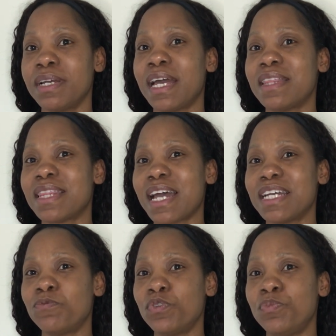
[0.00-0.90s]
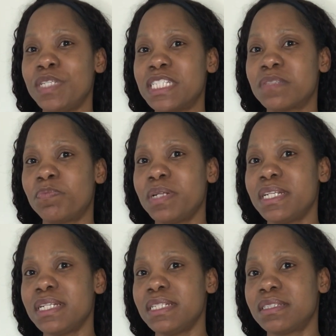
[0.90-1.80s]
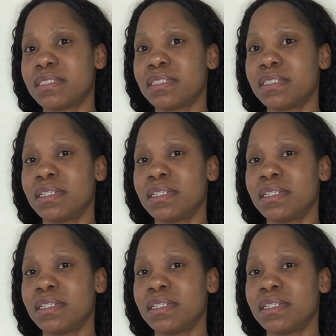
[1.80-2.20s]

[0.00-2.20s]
and that would be split